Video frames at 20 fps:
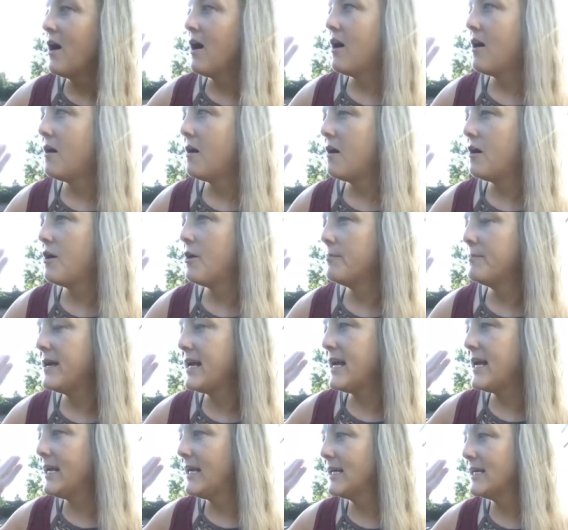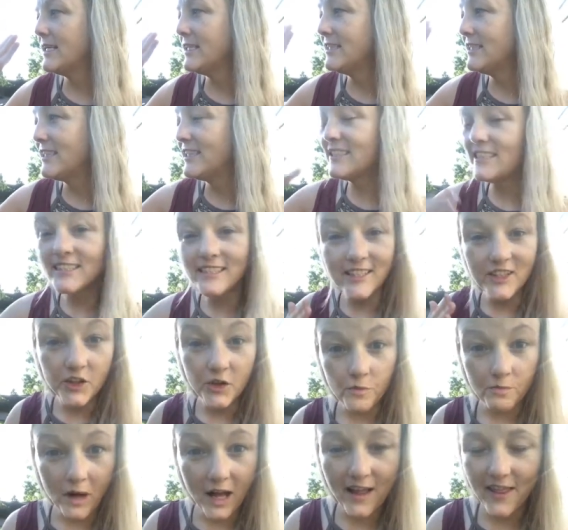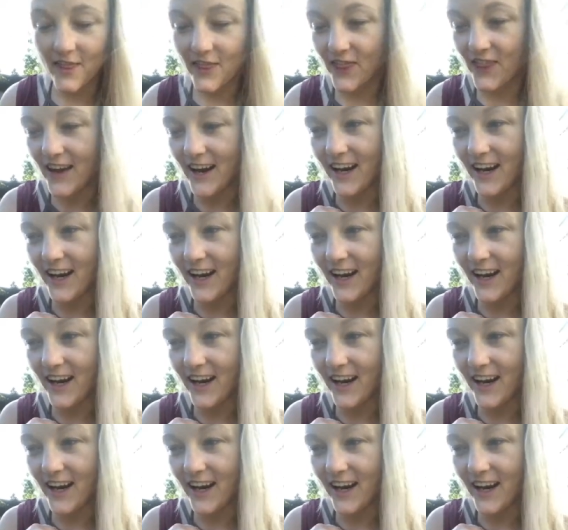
Um, and this is a new month